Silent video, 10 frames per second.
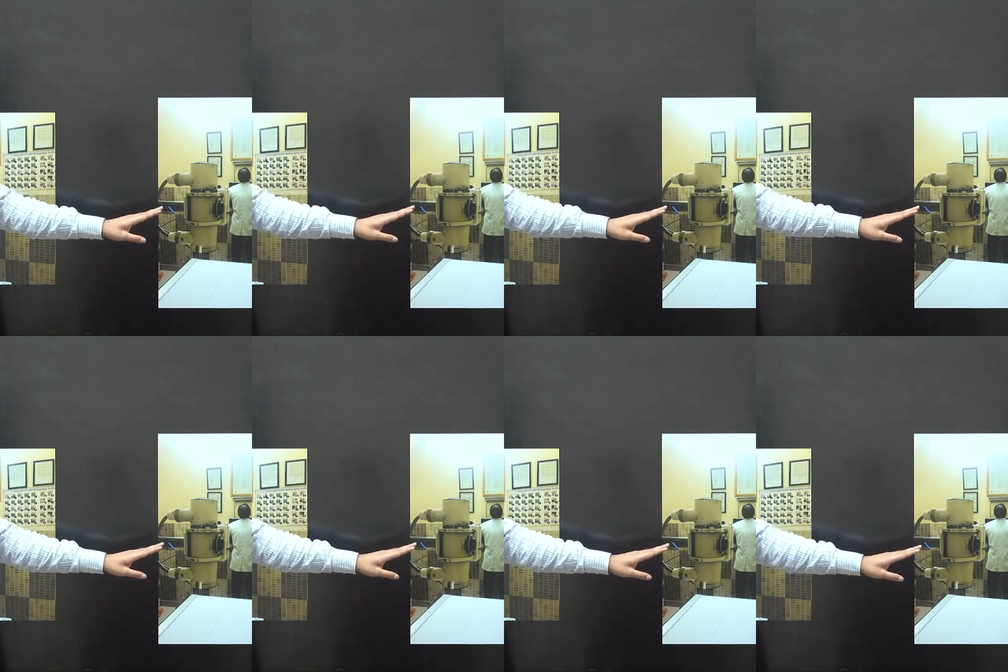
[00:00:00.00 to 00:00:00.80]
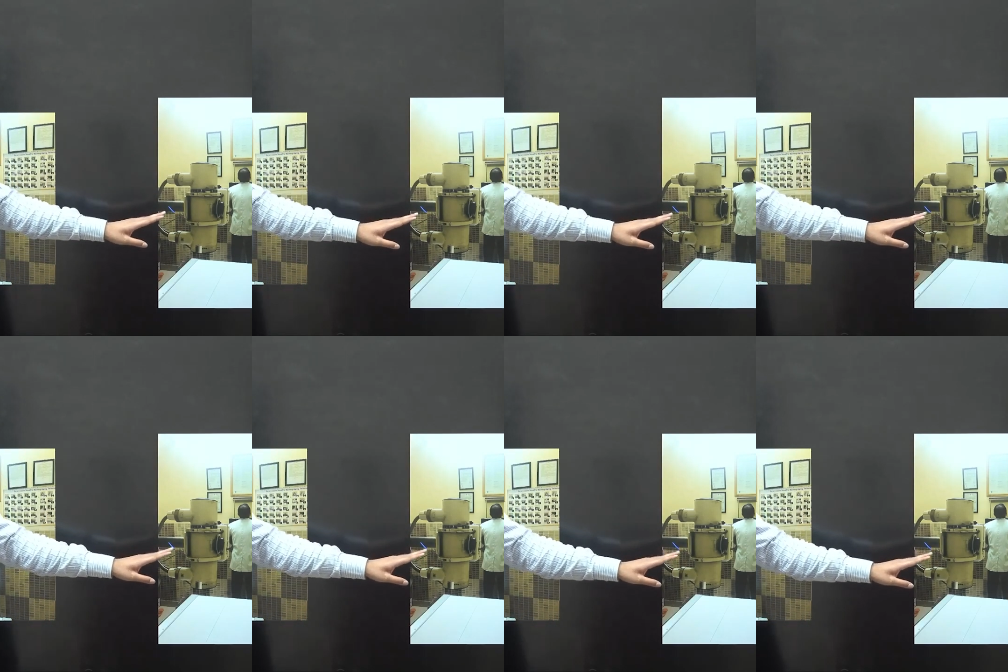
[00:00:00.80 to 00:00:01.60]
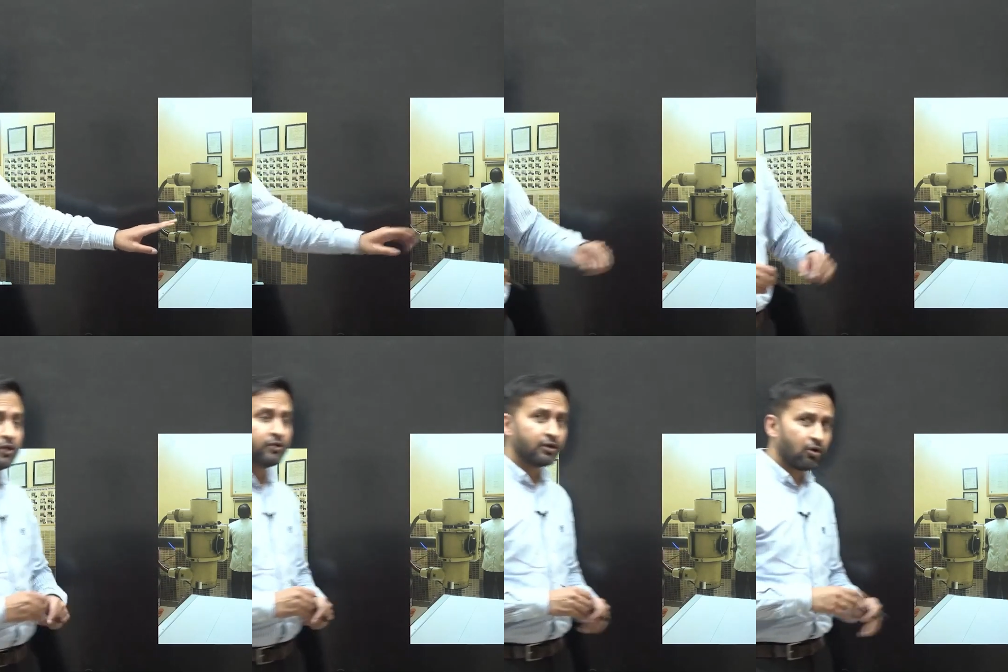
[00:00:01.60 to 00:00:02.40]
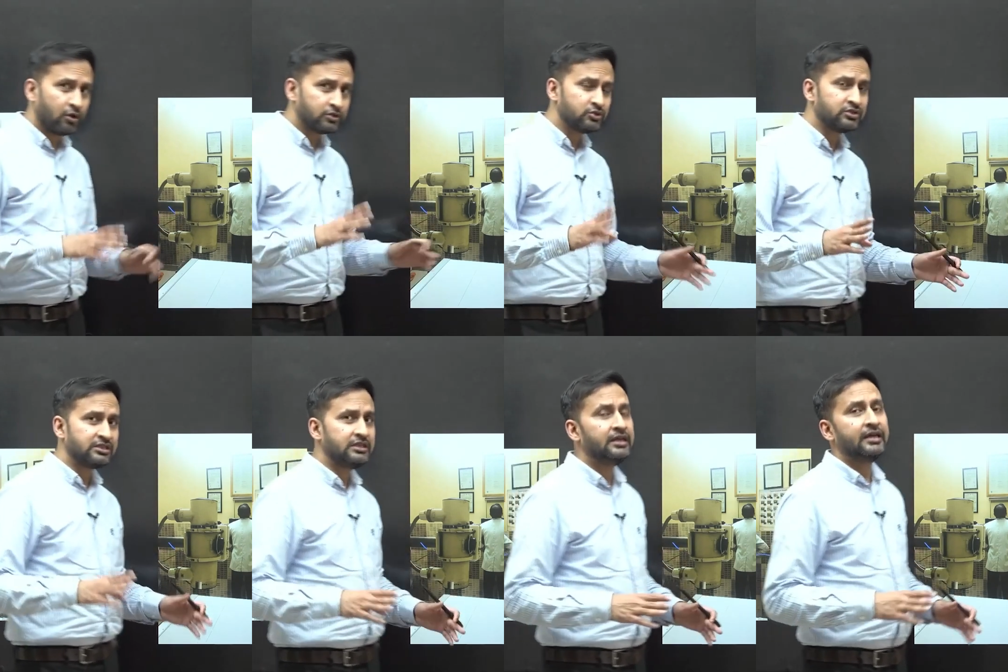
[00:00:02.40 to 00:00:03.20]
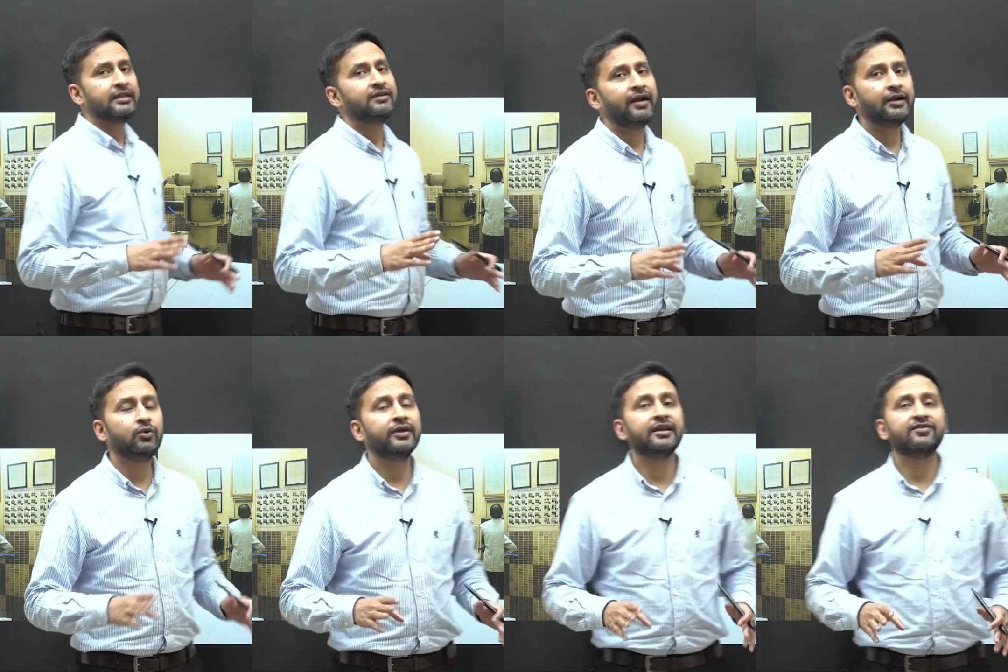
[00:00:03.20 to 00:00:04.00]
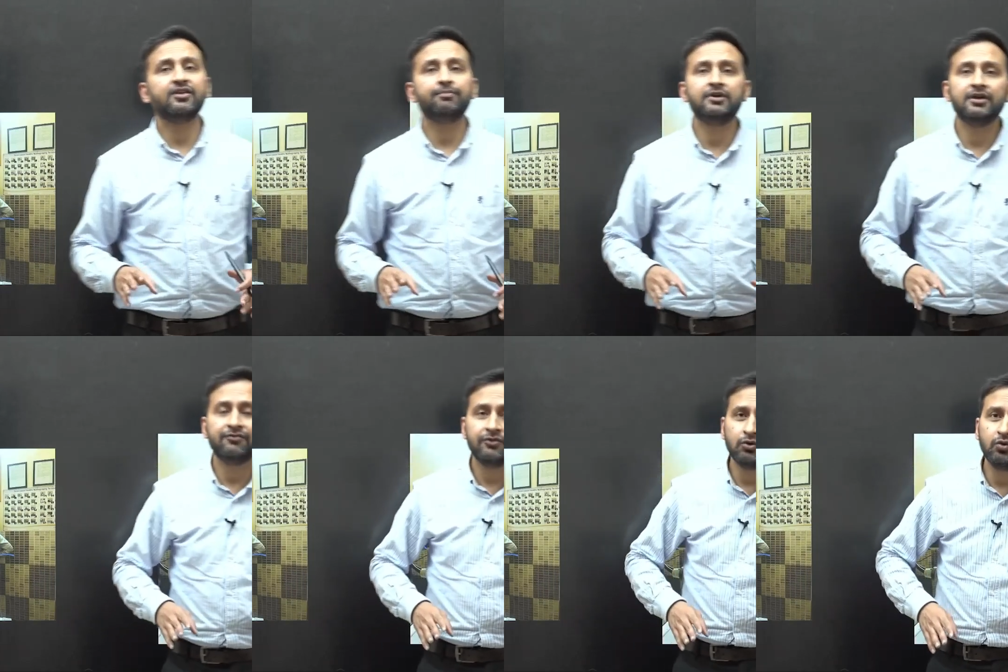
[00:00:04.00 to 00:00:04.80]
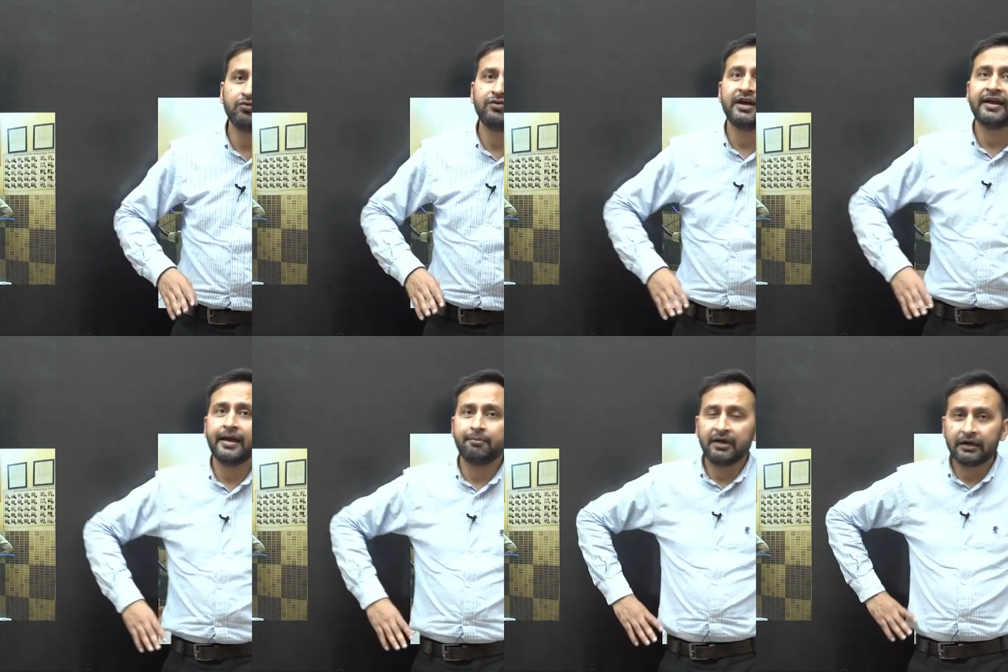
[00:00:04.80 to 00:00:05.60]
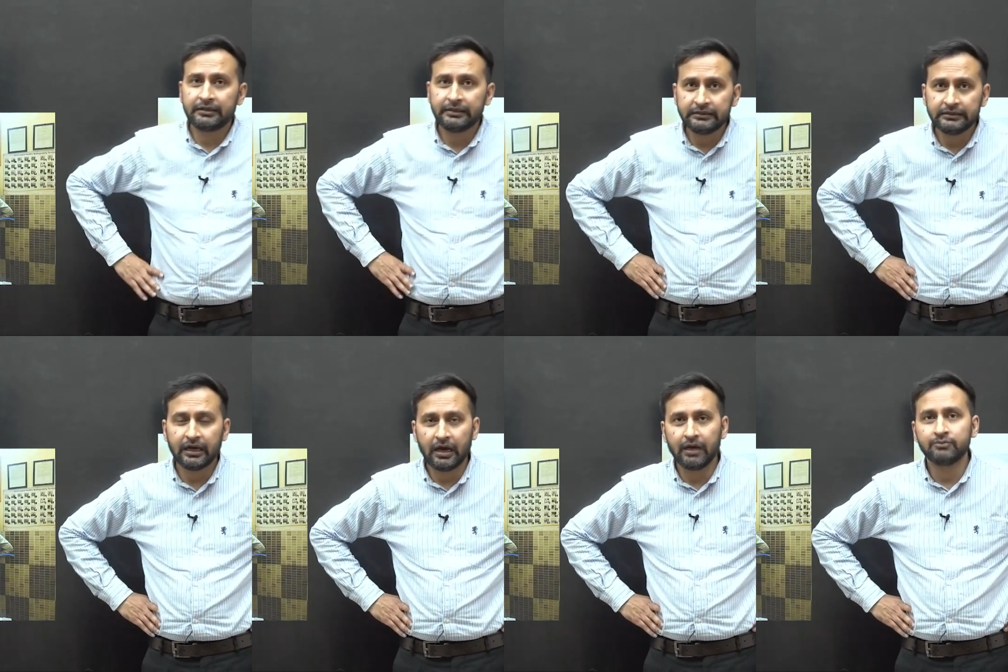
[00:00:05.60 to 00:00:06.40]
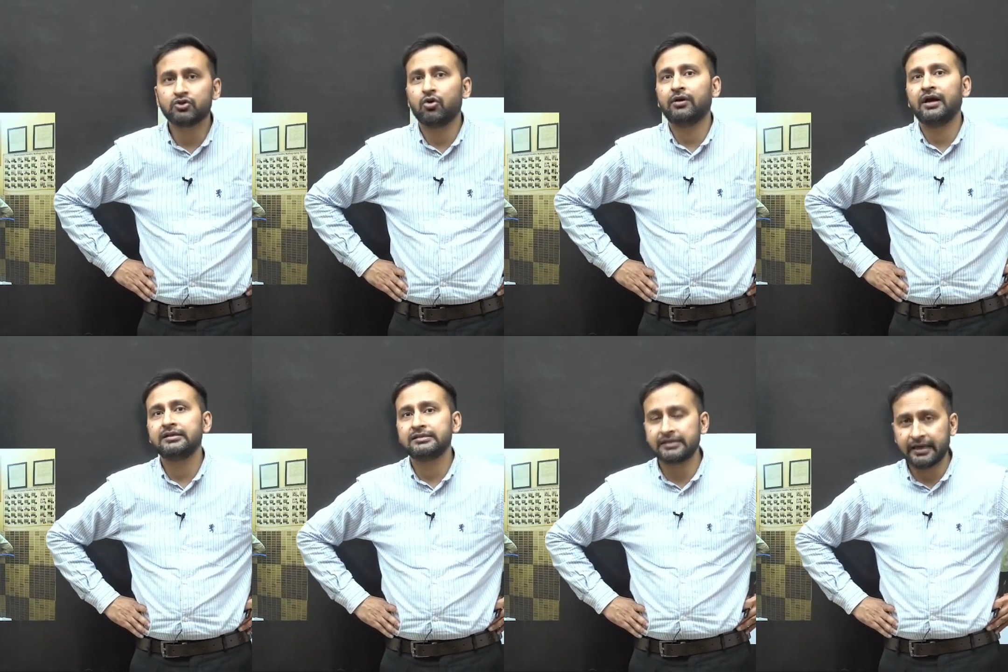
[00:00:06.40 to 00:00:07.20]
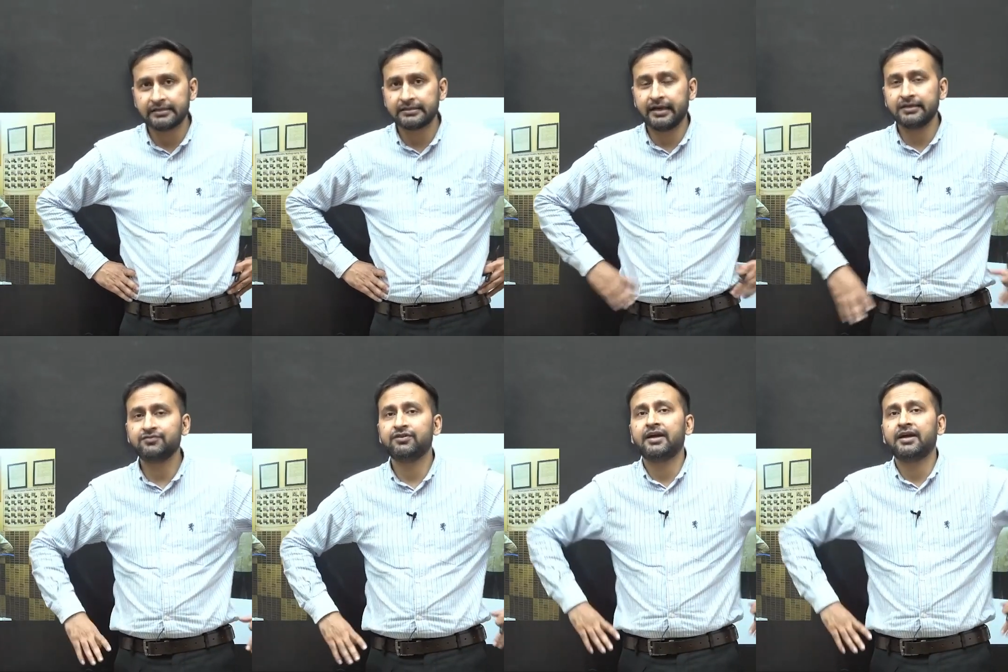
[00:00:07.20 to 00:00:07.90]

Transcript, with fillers: we do a conventional X-ray PA view. We can also see that while doing an X-ray PA view, we are abducting the arms on our sides. That is, we are